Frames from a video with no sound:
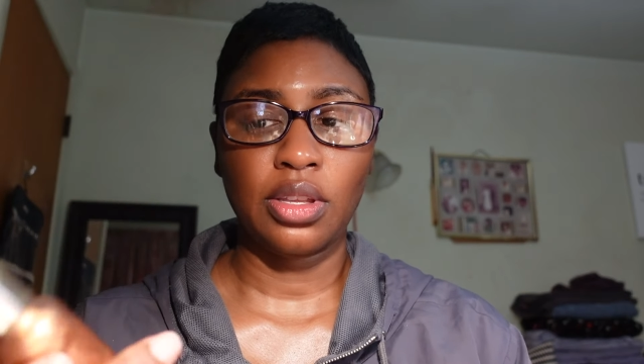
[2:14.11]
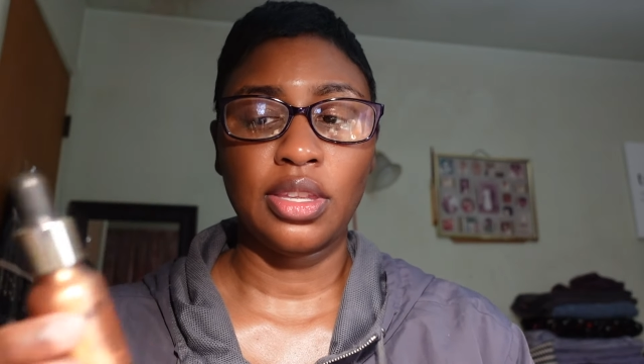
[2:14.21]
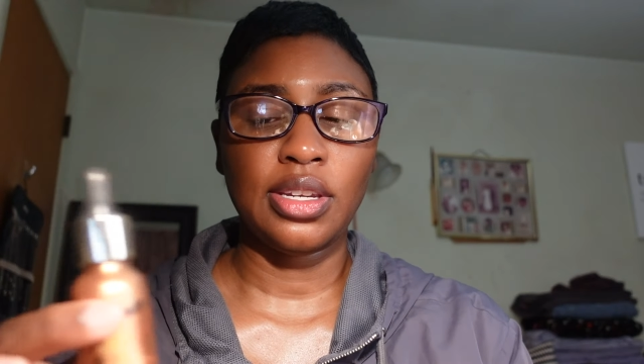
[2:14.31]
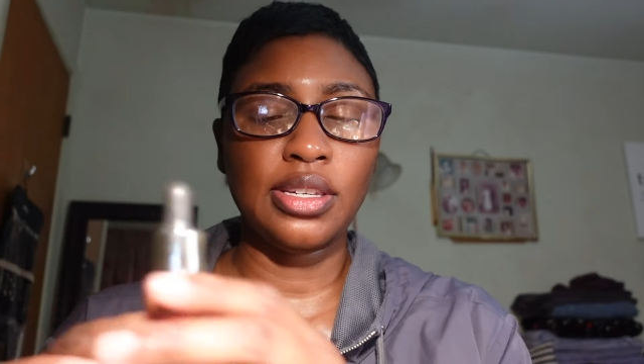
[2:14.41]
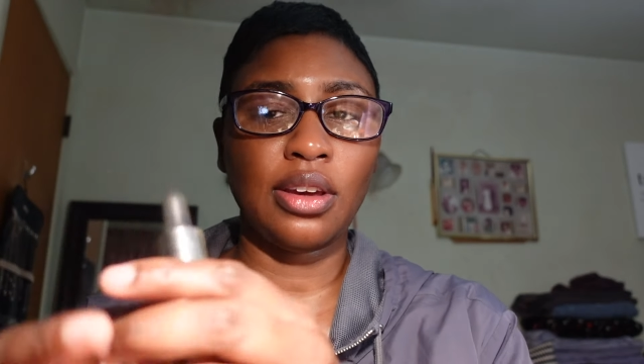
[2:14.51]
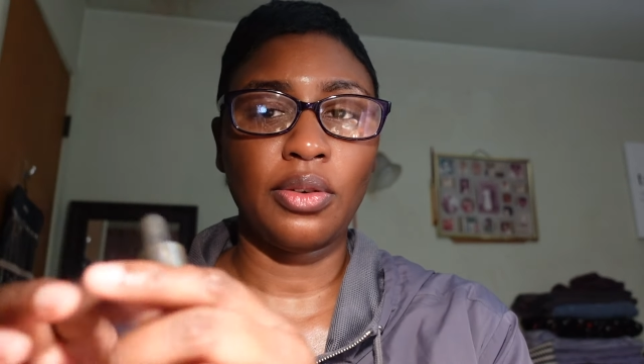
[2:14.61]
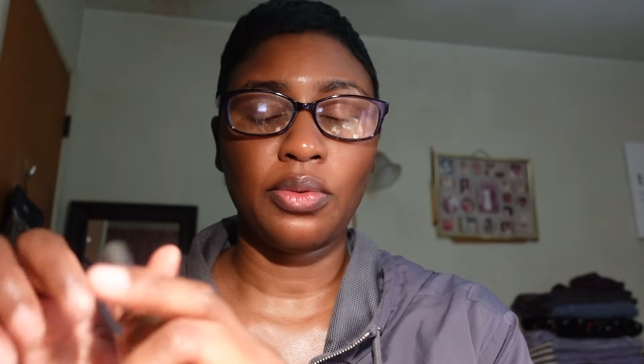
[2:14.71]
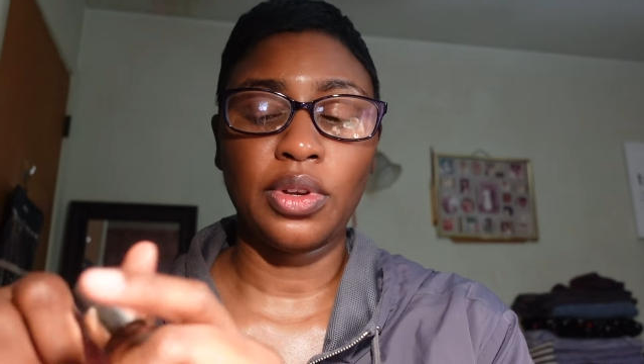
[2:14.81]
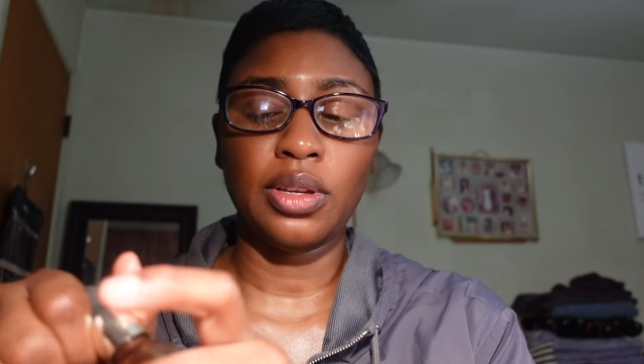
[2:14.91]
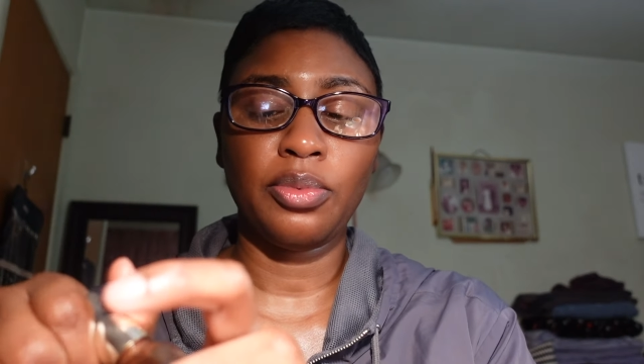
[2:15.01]
These are
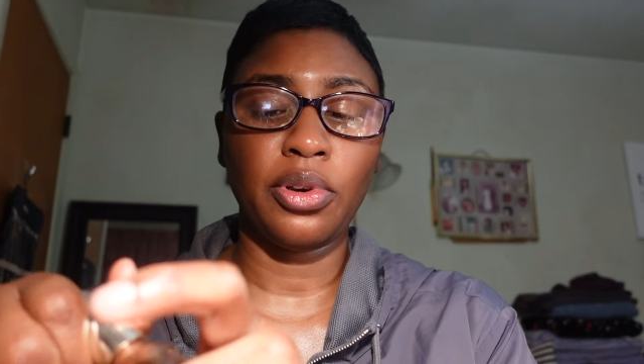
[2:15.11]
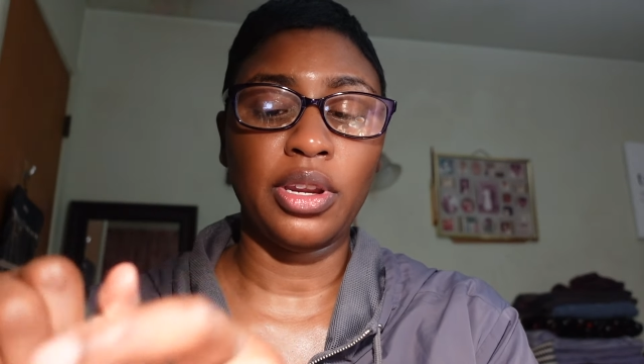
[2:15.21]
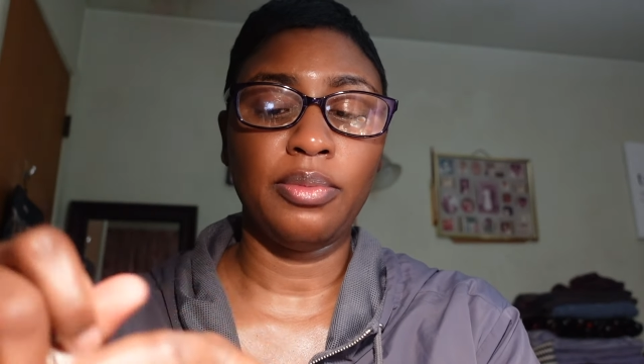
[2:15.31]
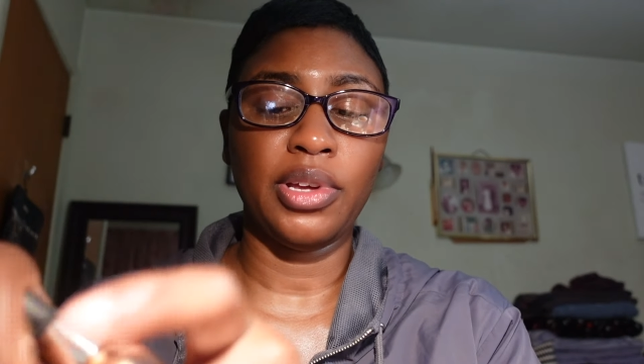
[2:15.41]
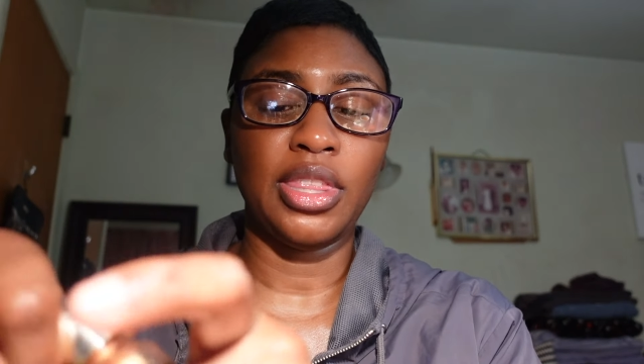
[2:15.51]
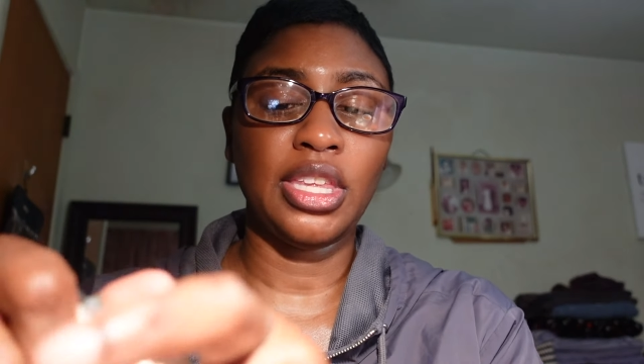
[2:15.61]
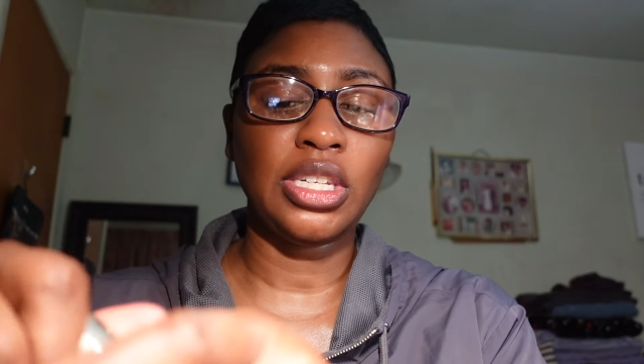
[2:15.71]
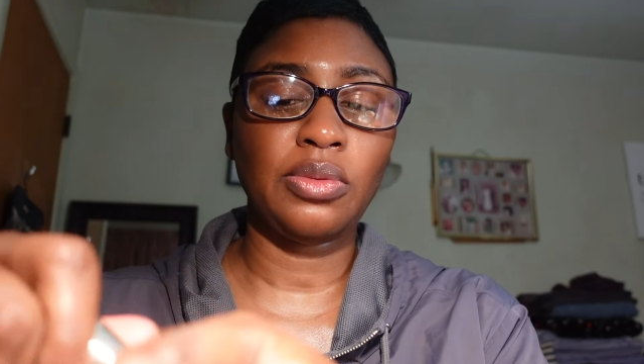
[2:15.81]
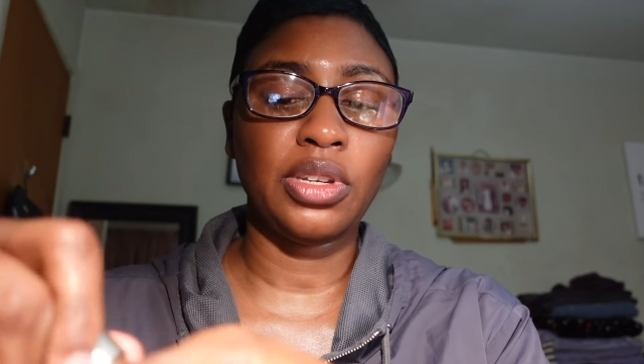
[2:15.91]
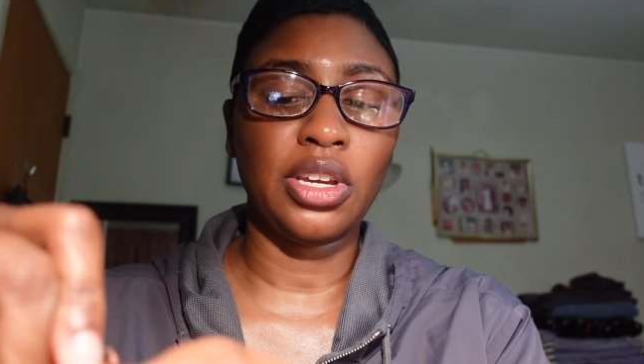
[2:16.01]
really pretty, but
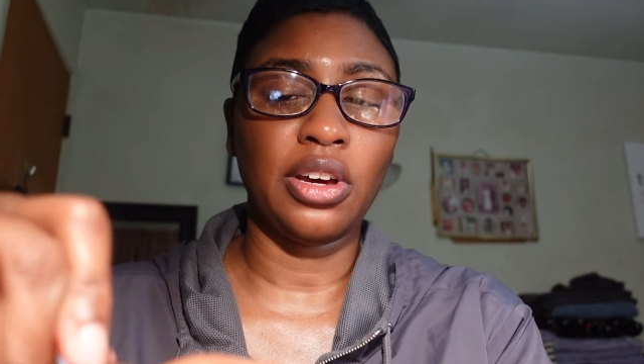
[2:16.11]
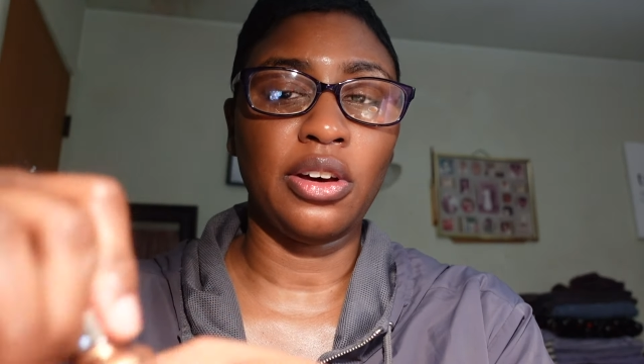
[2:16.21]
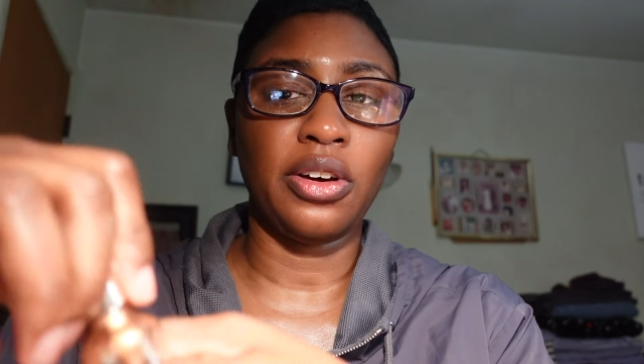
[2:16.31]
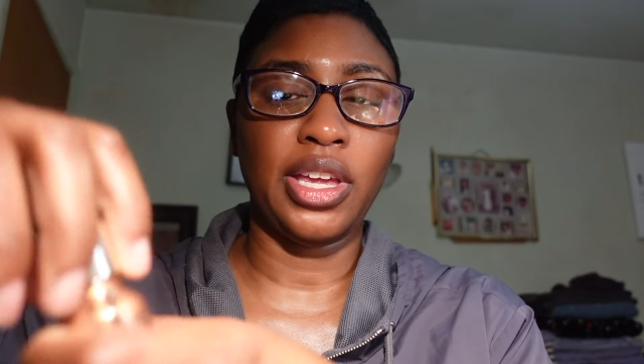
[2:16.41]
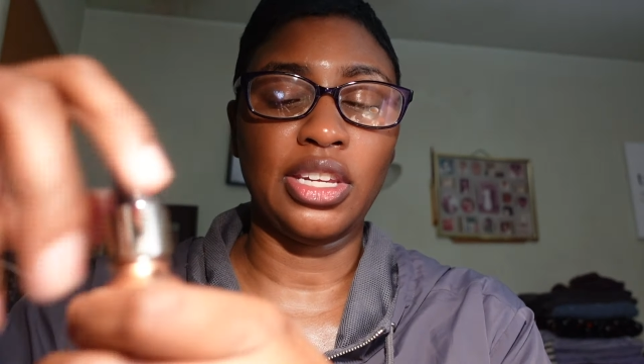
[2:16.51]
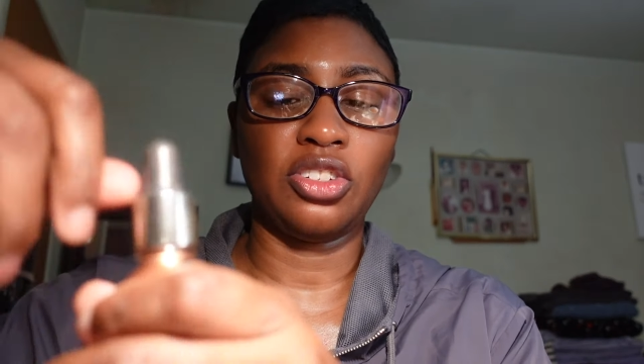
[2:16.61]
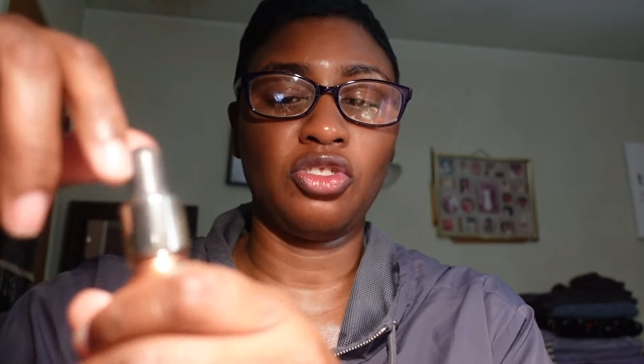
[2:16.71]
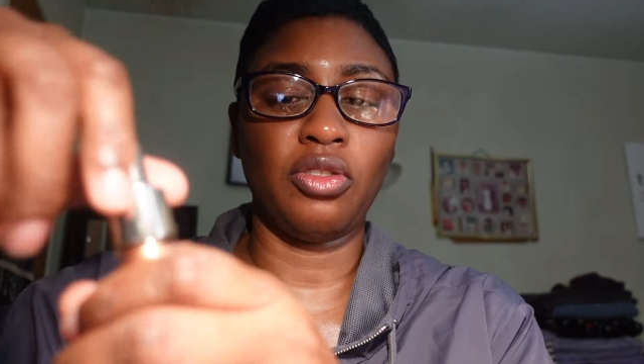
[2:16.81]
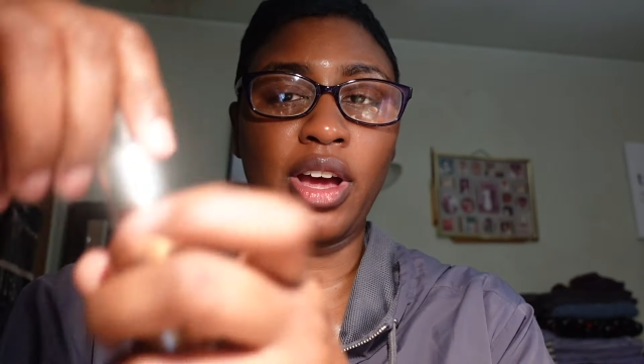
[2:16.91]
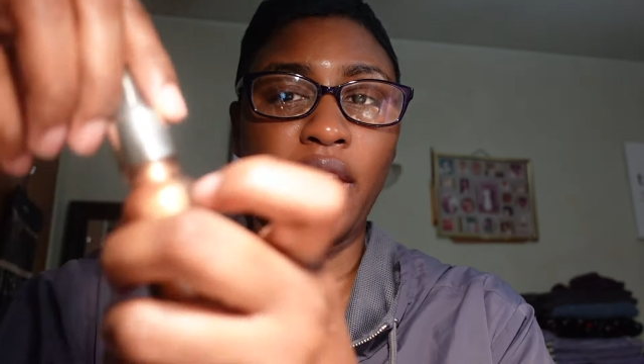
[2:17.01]
this one, y'all, has
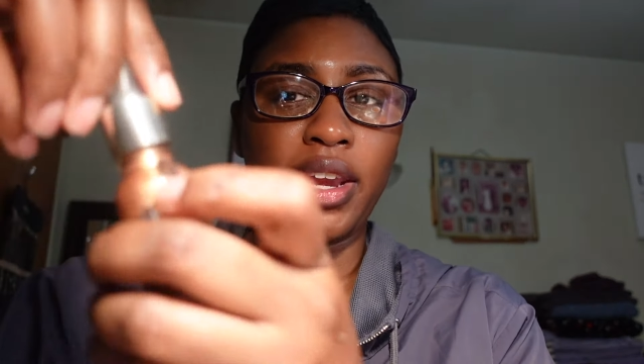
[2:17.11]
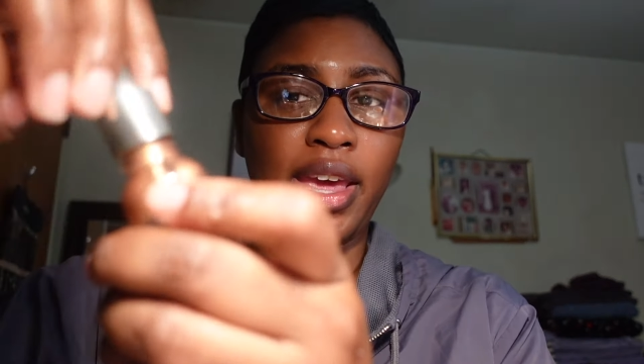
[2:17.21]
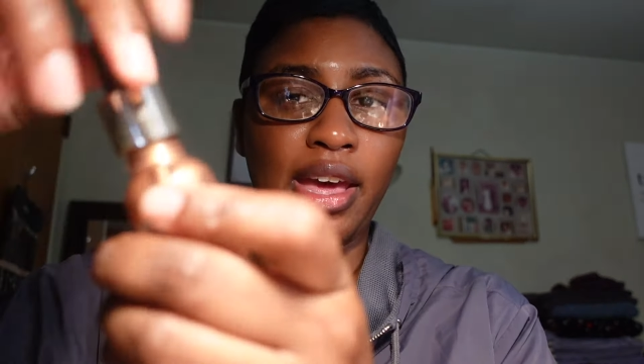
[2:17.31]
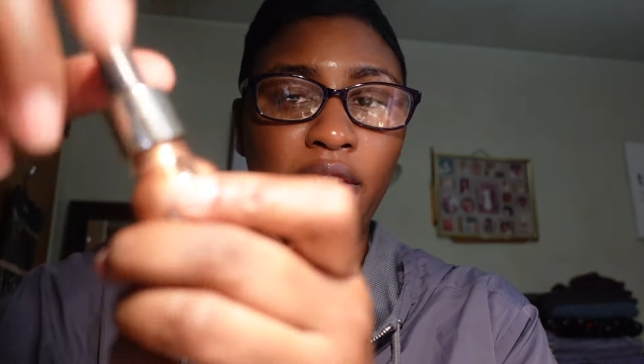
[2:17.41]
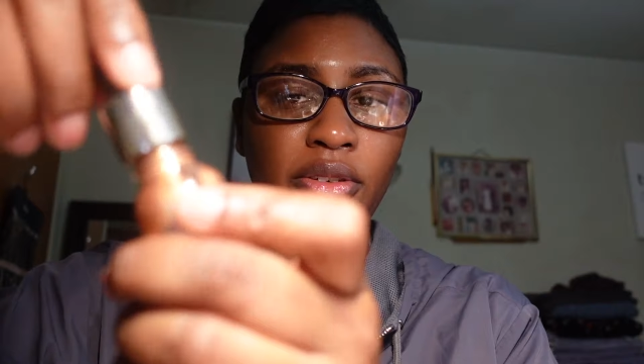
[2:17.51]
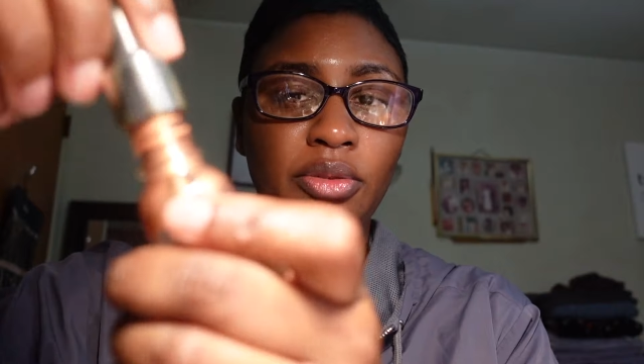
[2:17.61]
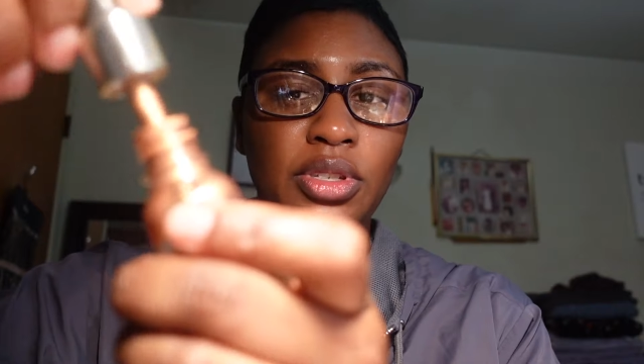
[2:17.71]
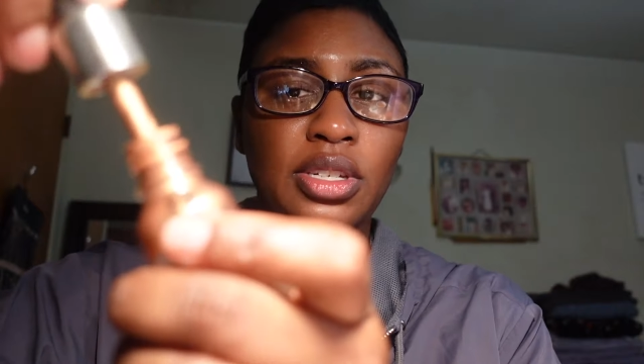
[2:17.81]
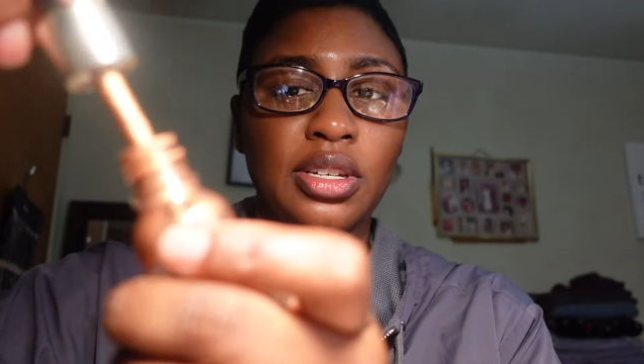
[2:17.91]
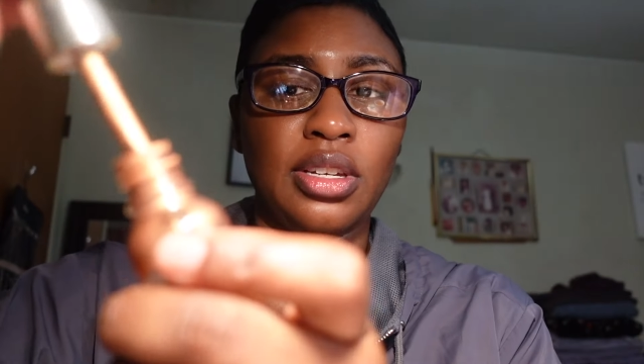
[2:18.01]
dried out.